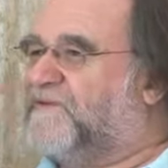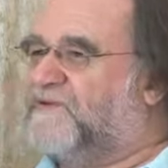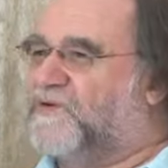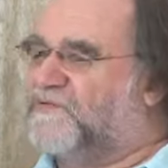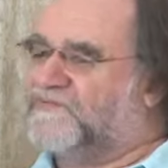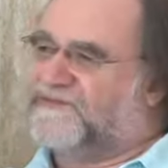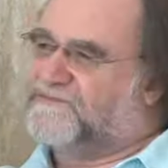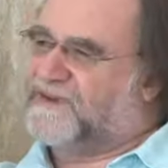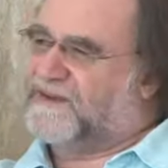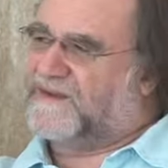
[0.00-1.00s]
very often
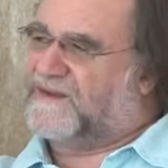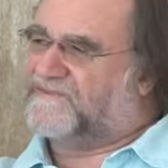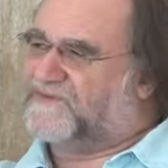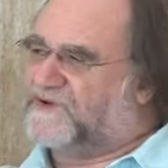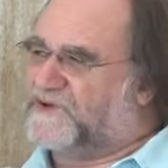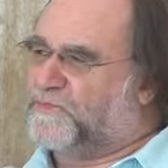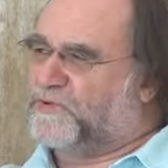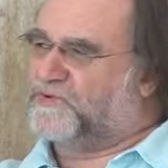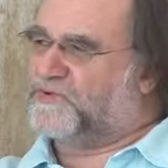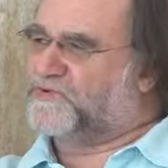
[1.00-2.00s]
in my life, there are
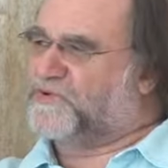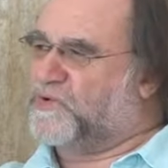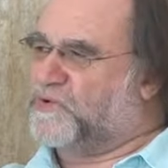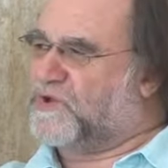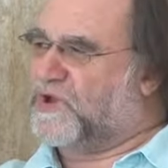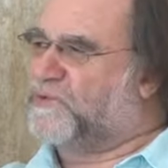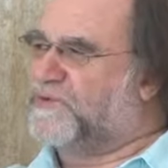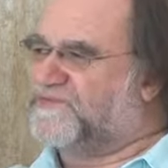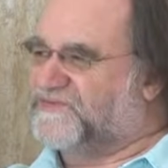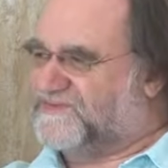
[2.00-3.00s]
what you could call
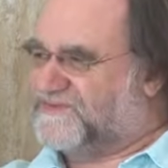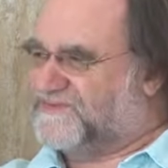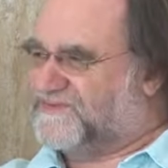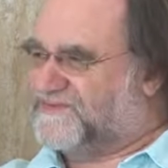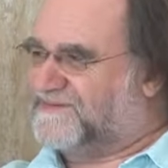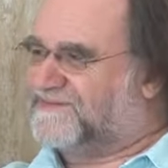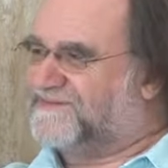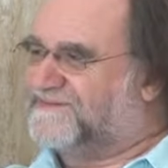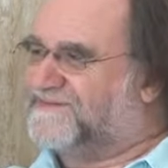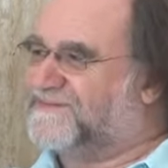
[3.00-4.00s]

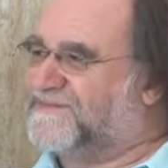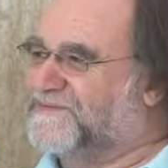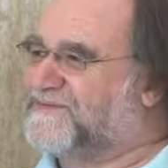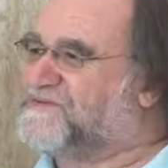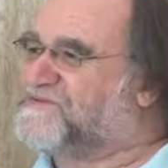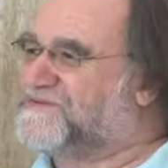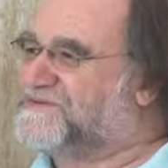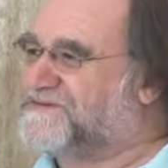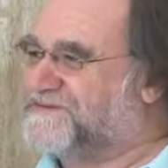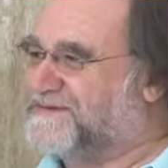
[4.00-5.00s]
coincidences,
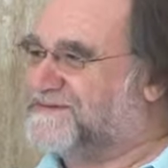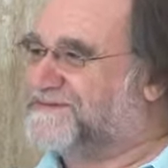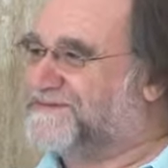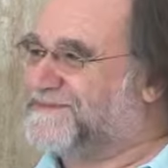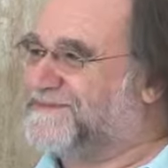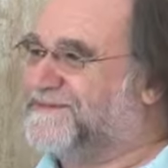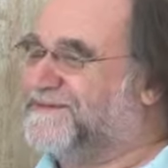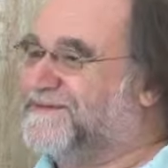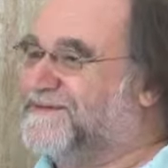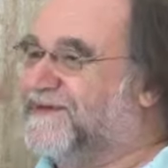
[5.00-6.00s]
synchronicities.
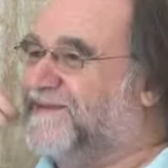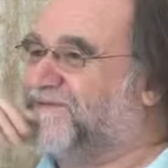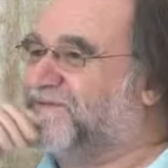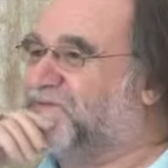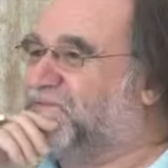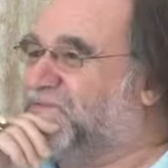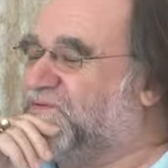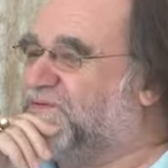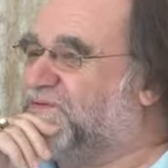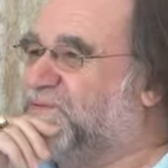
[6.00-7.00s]
And so,
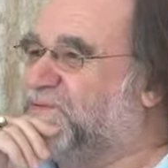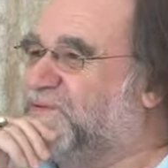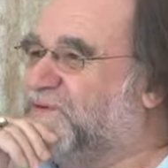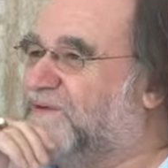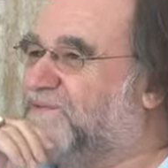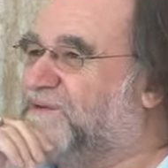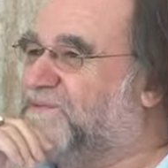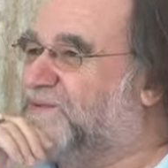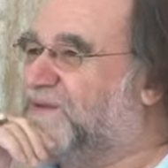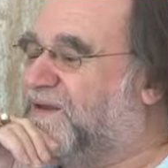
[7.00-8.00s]
for example, I
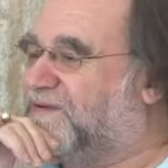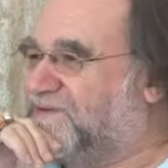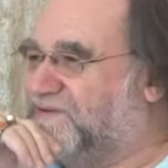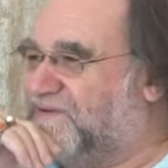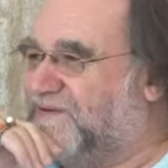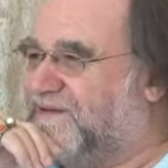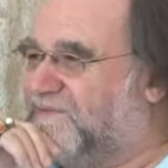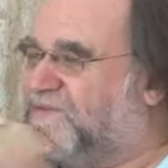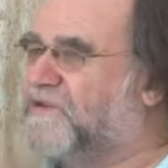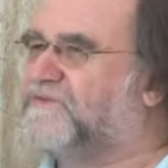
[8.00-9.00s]
remember
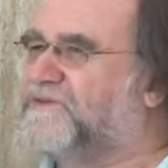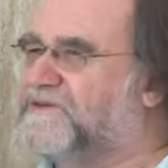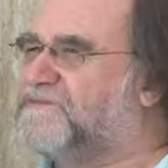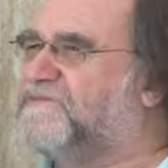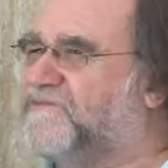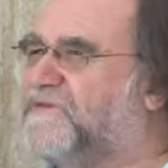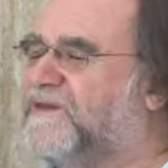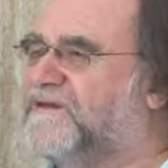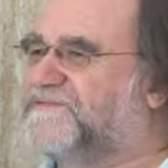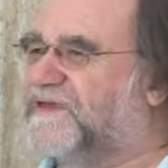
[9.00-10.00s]
the year before
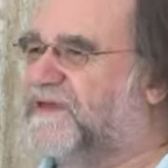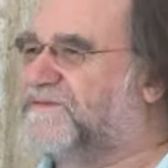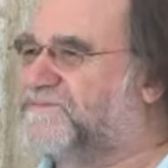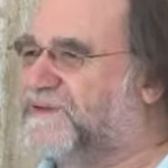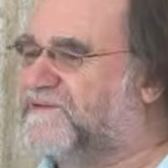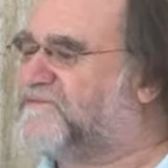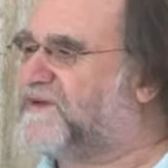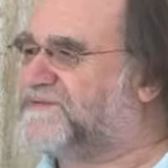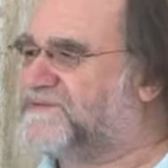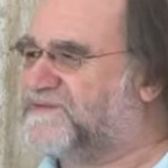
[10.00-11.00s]
last, I had been
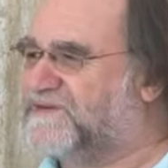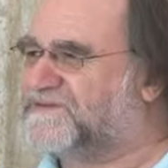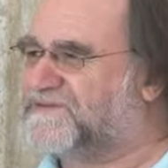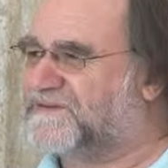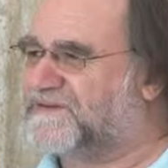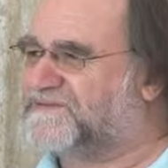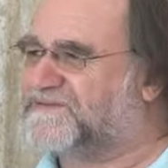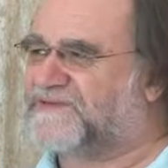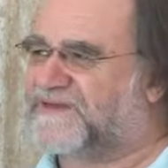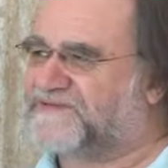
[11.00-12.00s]
invited to Italy,
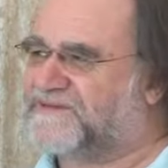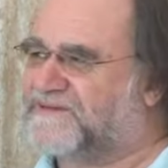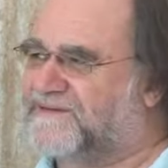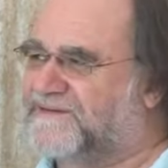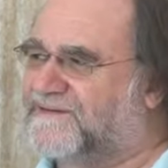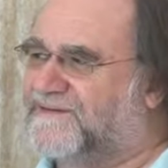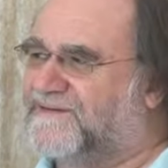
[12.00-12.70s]
to Tuscany,